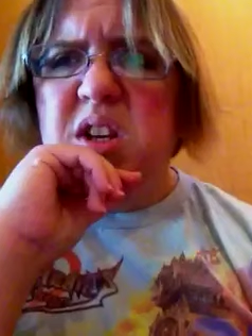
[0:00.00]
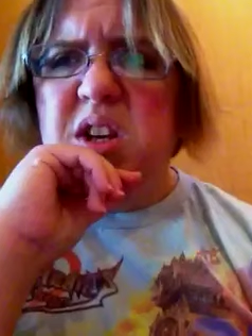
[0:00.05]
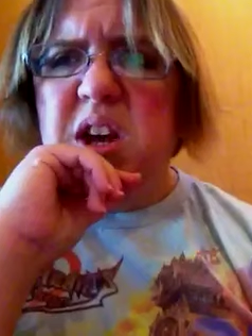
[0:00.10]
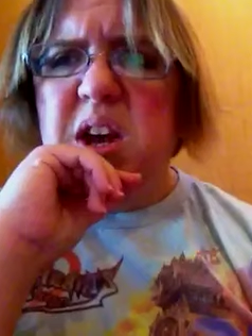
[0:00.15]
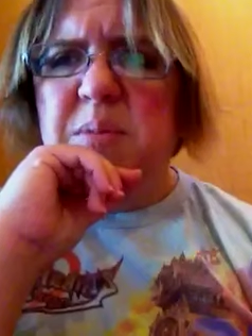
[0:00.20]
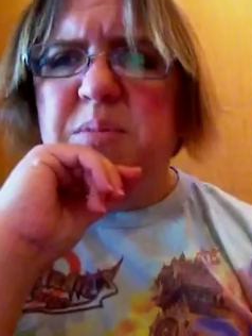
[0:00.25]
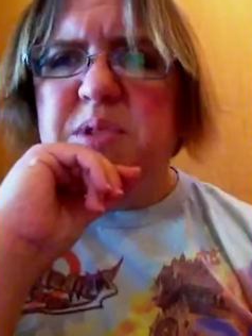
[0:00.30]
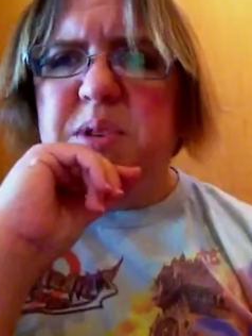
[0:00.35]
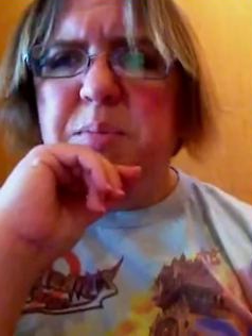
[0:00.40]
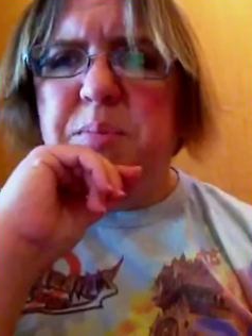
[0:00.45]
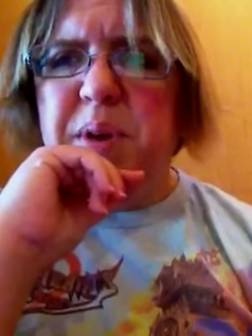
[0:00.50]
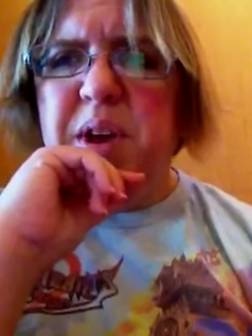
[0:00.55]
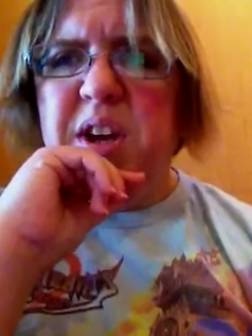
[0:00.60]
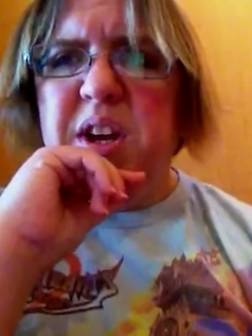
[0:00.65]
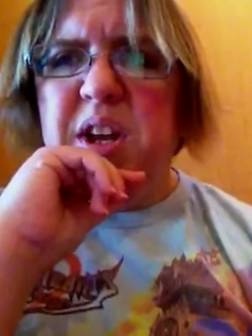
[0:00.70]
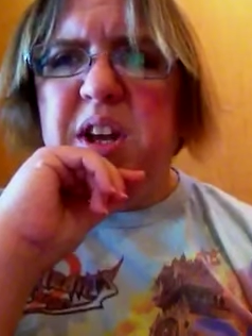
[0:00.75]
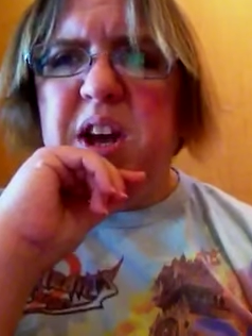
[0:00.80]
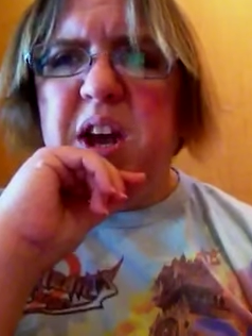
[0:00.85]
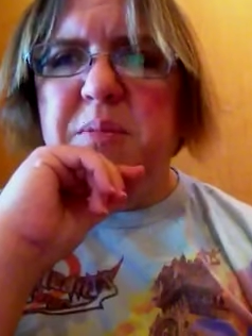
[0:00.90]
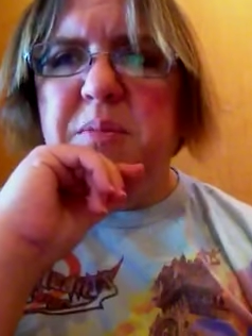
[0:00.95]
I'm
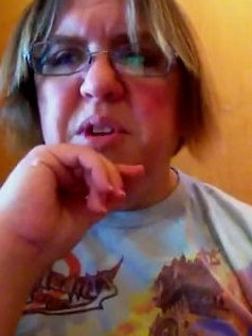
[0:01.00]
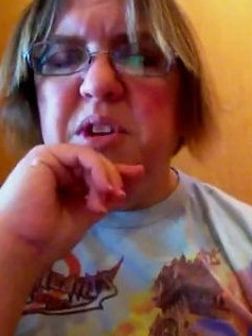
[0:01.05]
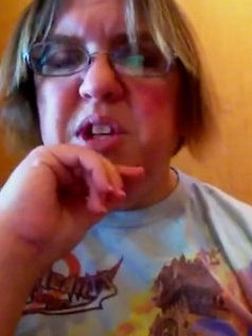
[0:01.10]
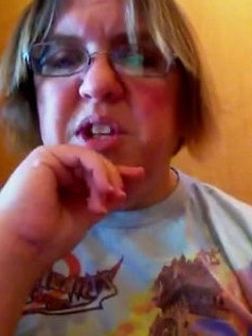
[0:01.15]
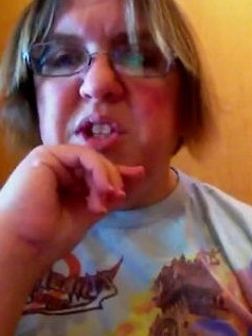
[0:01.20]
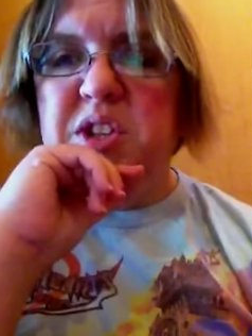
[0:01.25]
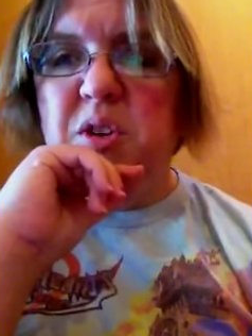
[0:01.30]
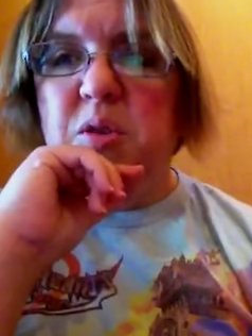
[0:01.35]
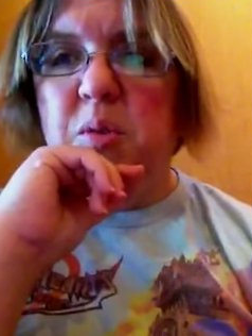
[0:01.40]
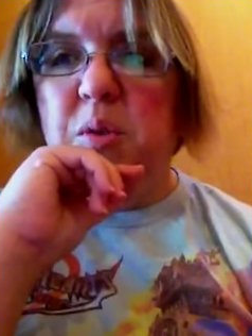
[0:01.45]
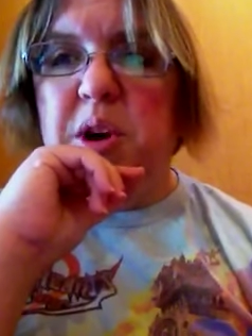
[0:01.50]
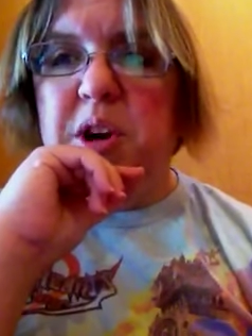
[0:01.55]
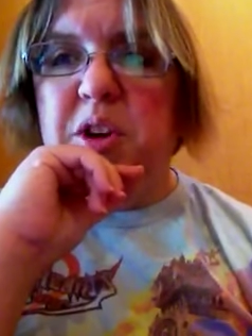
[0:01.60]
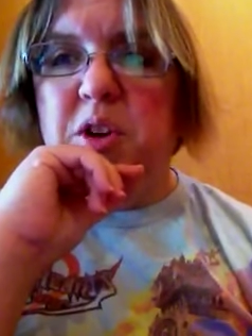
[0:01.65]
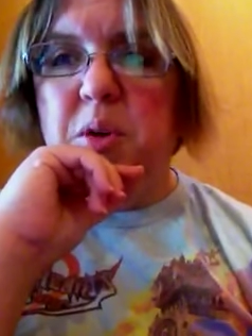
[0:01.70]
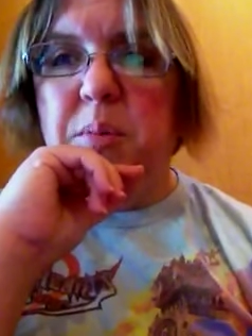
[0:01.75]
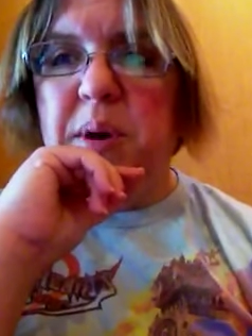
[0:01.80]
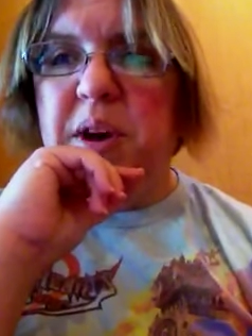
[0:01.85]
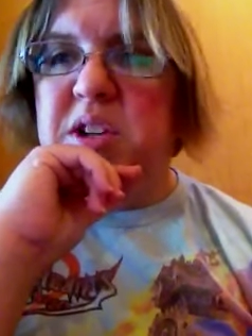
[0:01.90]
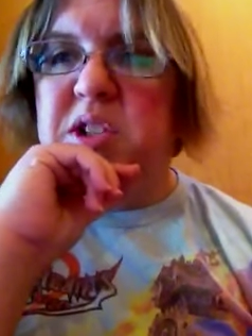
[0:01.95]
debating. I really don't want to
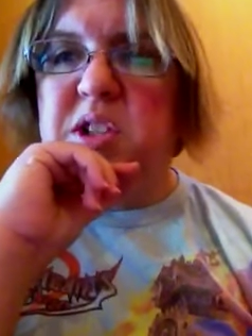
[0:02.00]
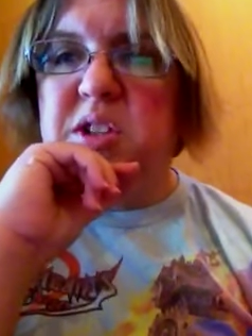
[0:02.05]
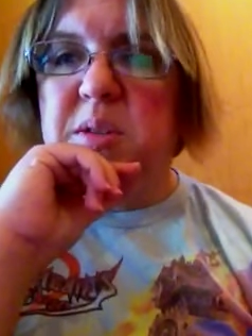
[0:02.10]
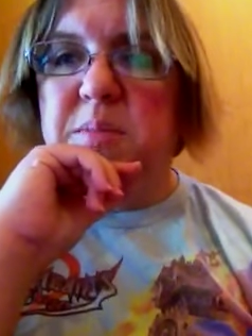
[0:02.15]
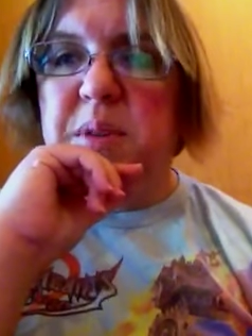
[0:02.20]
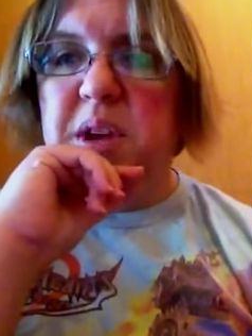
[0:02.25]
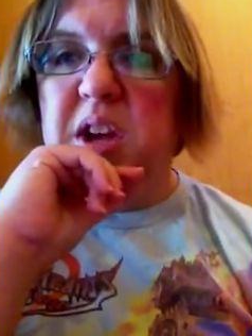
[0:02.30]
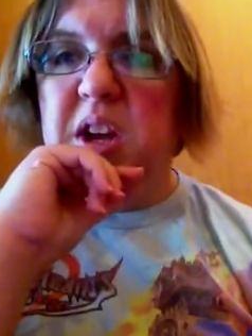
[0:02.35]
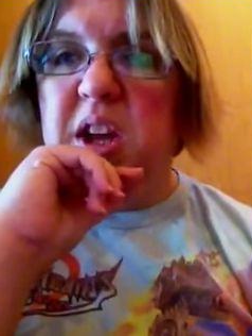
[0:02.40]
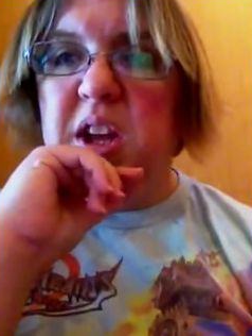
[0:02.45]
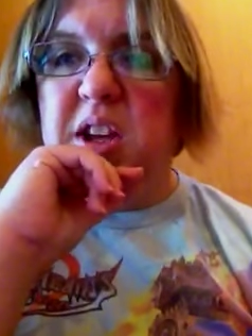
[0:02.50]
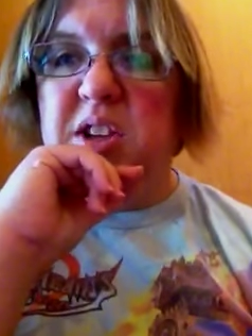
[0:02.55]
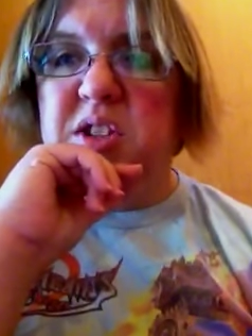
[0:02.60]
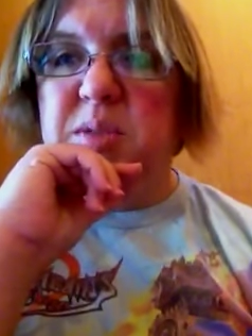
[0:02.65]
go back to the meeting,